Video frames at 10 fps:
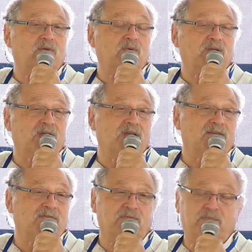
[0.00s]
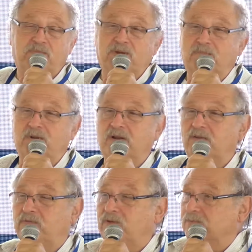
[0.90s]
We have
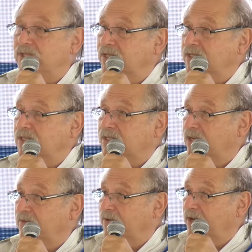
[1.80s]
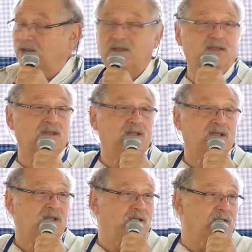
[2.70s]
people from 67
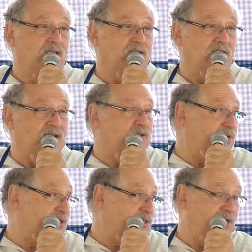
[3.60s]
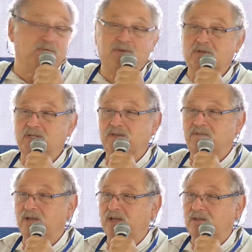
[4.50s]
countries came to this
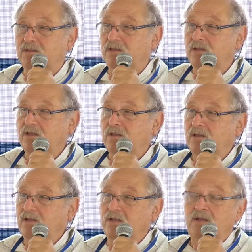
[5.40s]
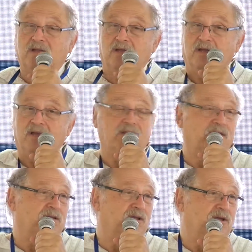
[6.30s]
event, and
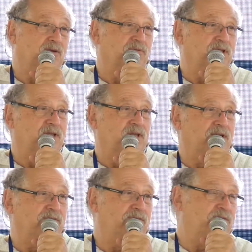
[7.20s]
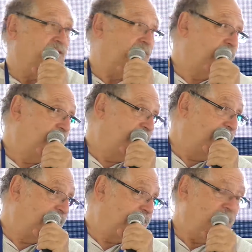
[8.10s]
I think I already have talked too
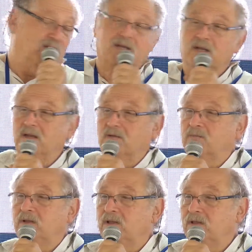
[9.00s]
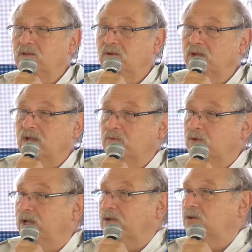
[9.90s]
much like I'm doing. I
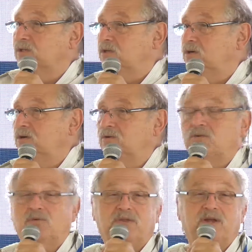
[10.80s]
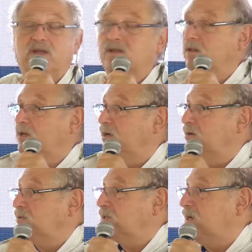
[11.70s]
would like also to thank the
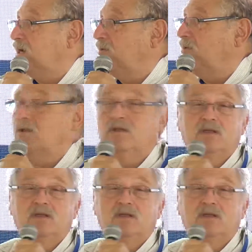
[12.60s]
Oscar